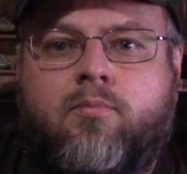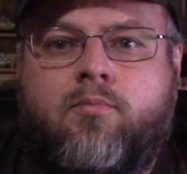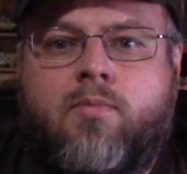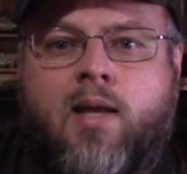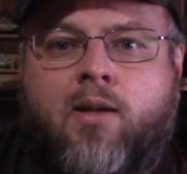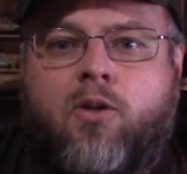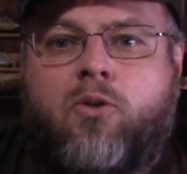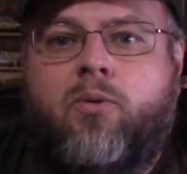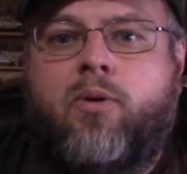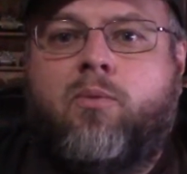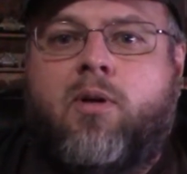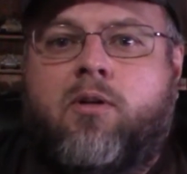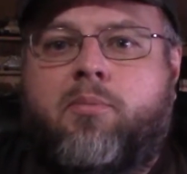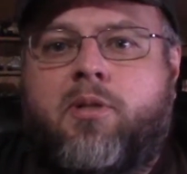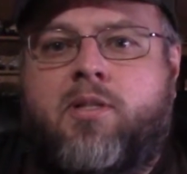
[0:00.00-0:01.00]
Hello and
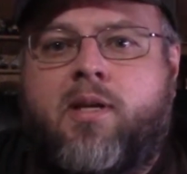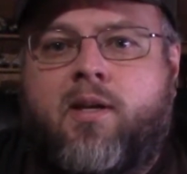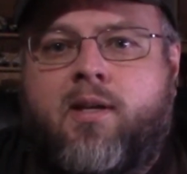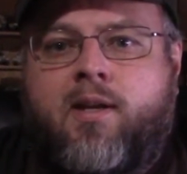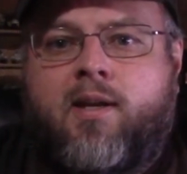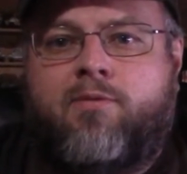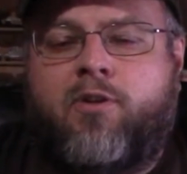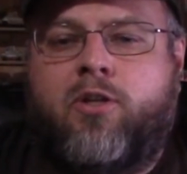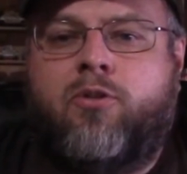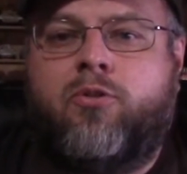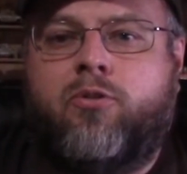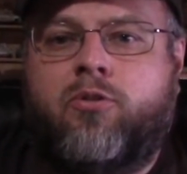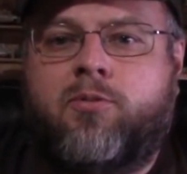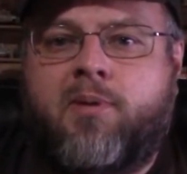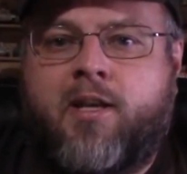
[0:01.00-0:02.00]
welcome to Tank and AFE
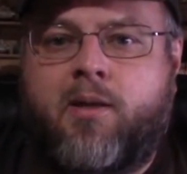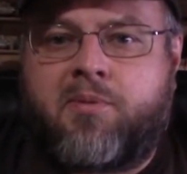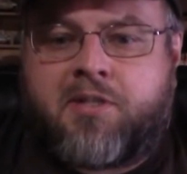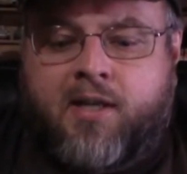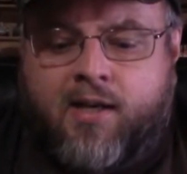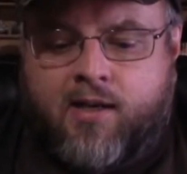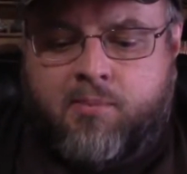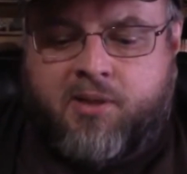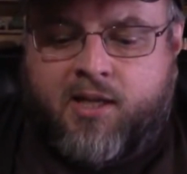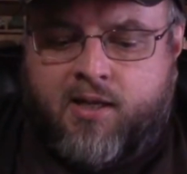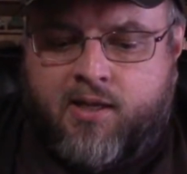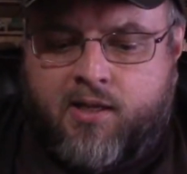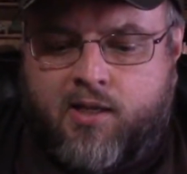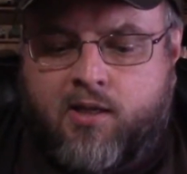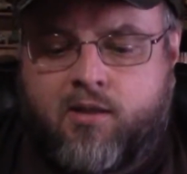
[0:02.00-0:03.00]
News. My name's Tom
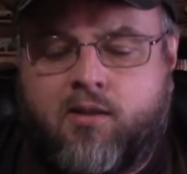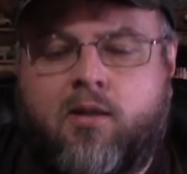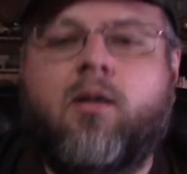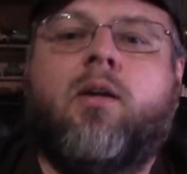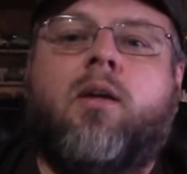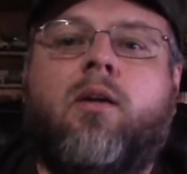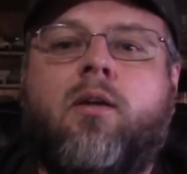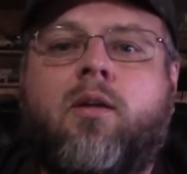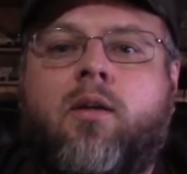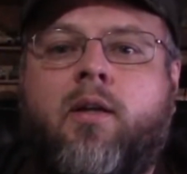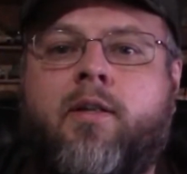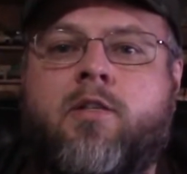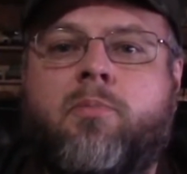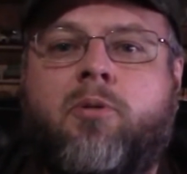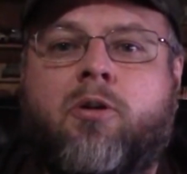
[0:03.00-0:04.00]
and
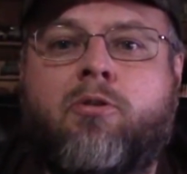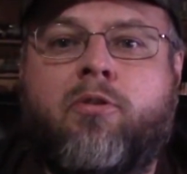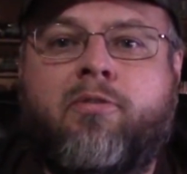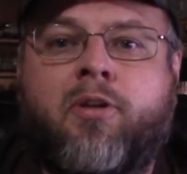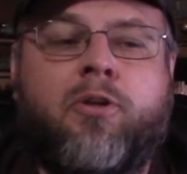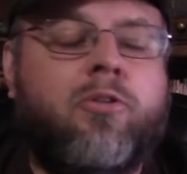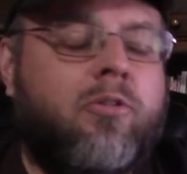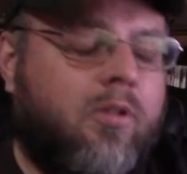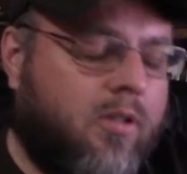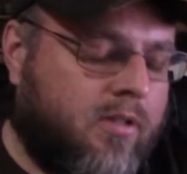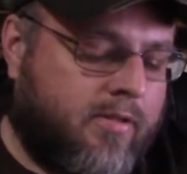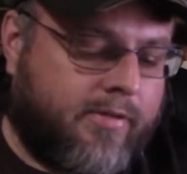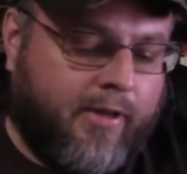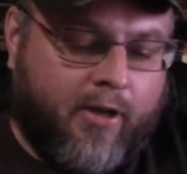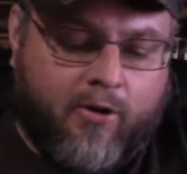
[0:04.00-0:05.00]
it's a book review.
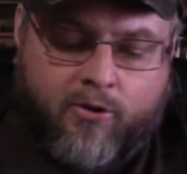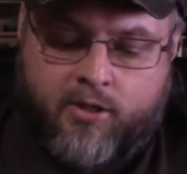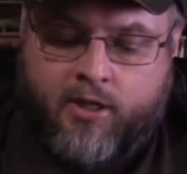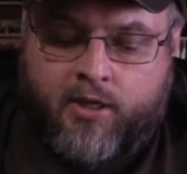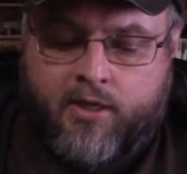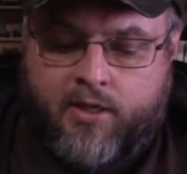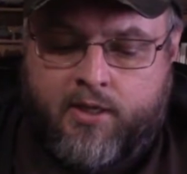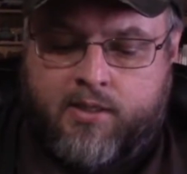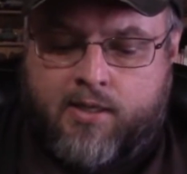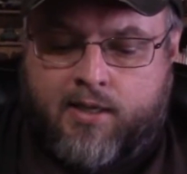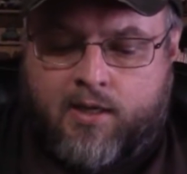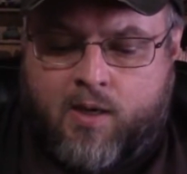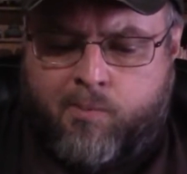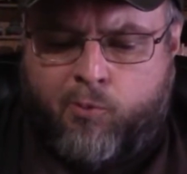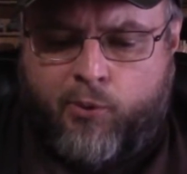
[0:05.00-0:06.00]
So
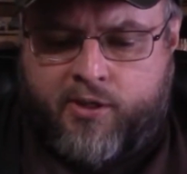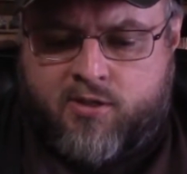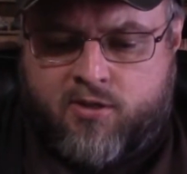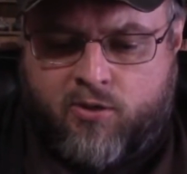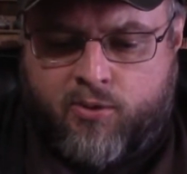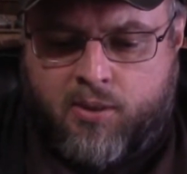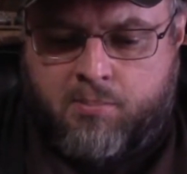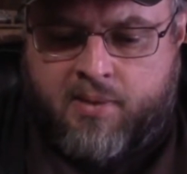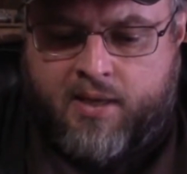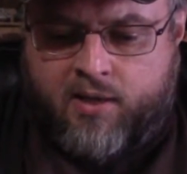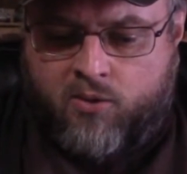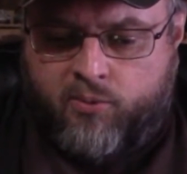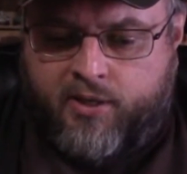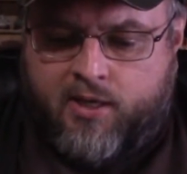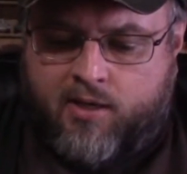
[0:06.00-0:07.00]
a couple weeks ago in the
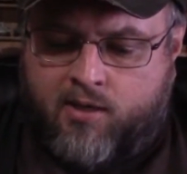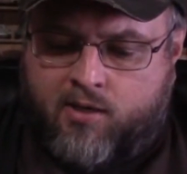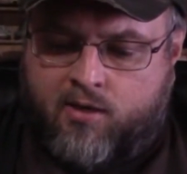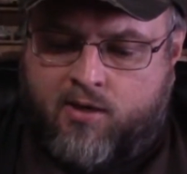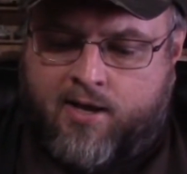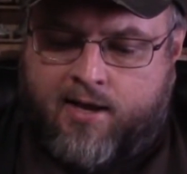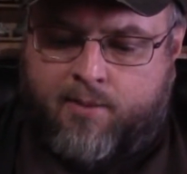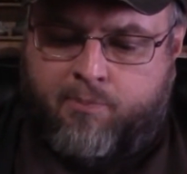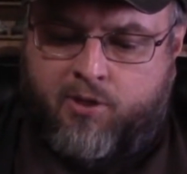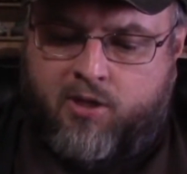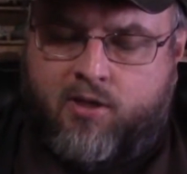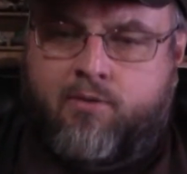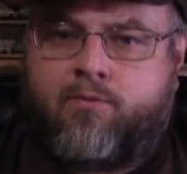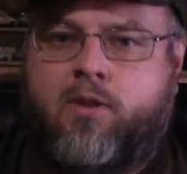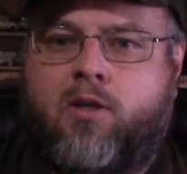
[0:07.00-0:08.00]
mail, we got our copy
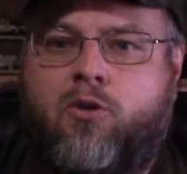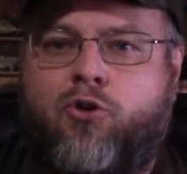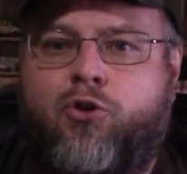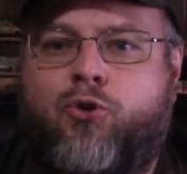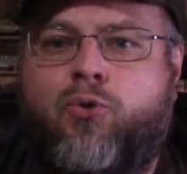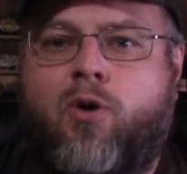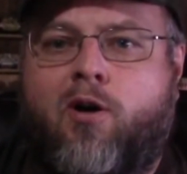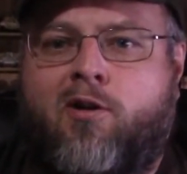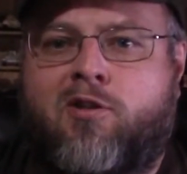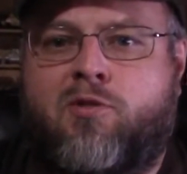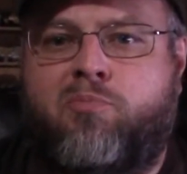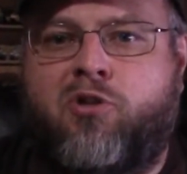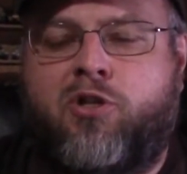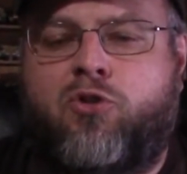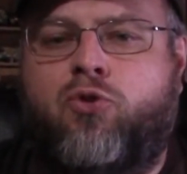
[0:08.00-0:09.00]
of the new
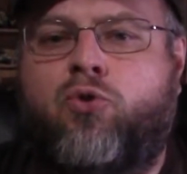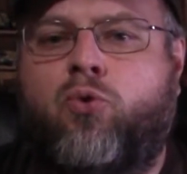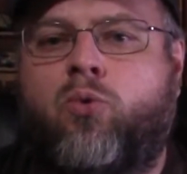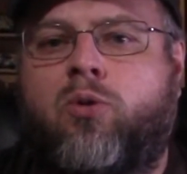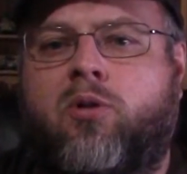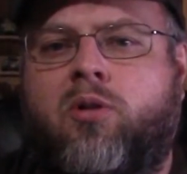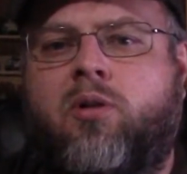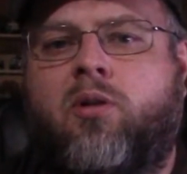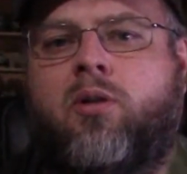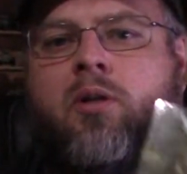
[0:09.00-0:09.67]
Osprey Duel